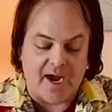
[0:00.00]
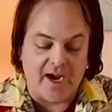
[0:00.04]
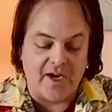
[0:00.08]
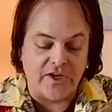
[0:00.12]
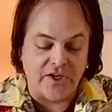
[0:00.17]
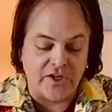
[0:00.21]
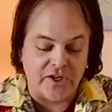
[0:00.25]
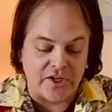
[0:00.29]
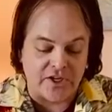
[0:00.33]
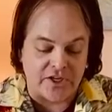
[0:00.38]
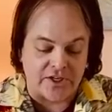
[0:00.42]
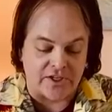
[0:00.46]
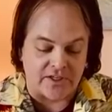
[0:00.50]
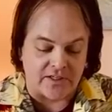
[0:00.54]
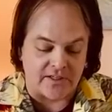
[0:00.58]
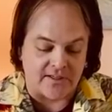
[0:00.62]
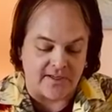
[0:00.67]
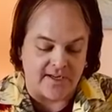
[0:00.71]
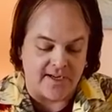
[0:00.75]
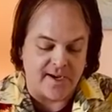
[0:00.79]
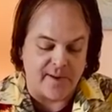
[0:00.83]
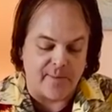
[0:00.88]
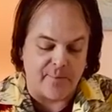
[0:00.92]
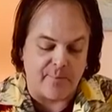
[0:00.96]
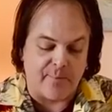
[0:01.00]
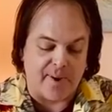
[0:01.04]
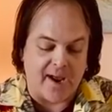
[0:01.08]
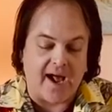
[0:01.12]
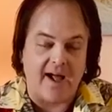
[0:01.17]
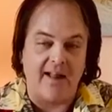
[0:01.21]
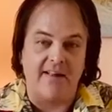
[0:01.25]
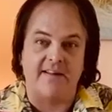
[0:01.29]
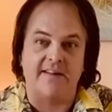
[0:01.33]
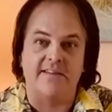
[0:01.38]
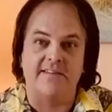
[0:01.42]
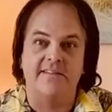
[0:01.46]
my urn
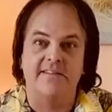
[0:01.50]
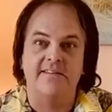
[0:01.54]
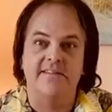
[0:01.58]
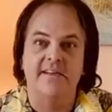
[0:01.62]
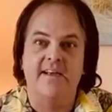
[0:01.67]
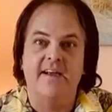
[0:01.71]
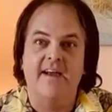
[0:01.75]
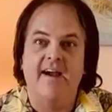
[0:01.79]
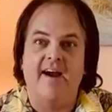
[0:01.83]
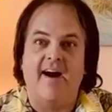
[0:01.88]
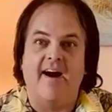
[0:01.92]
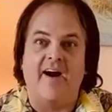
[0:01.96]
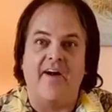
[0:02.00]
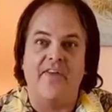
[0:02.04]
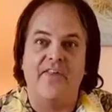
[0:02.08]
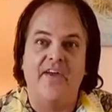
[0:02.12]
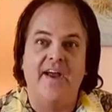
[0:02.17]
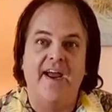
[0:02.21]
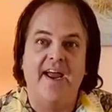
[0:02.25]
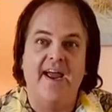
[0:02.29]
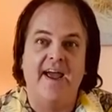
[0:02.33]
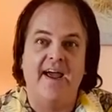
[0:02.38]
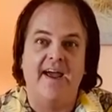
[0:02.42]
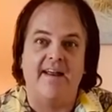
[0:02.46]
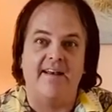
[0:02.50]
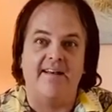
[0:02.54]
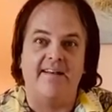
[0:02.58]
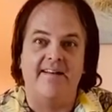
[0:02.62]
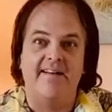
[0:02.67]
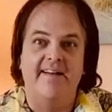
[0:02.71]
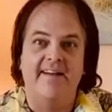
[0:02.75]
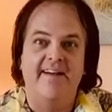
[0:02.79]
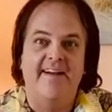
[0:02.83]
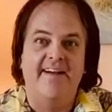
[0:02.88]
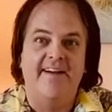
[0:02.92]
balanced on the head